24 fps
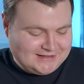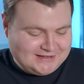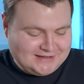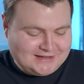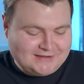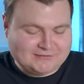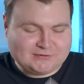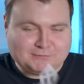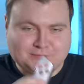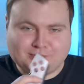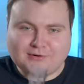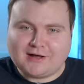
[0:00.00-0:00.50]
you
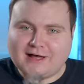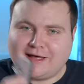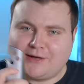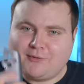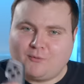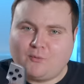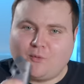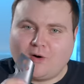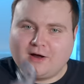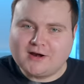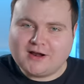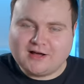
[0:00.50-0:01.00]
have to pry
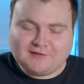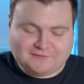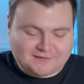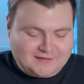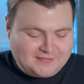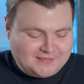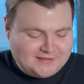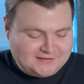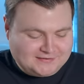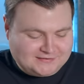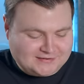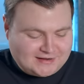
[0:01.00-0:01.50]
one off
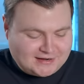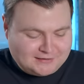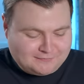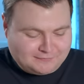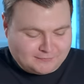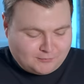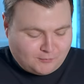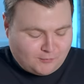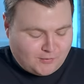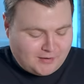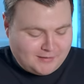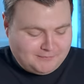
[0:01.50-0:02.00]
on this side
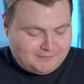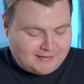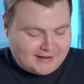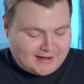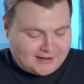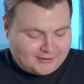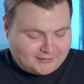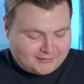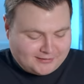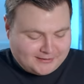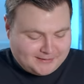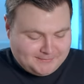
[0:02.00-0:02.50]
for one
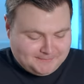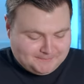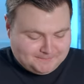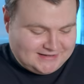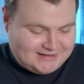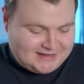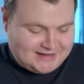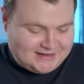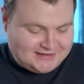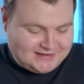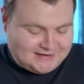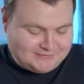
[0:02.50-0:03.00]
battery,
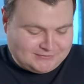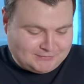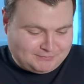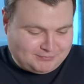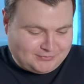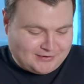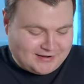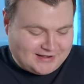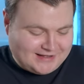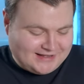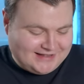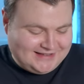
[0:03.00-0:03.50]
and you have to
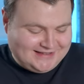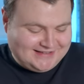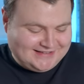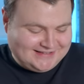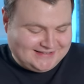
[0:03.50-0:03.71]
pry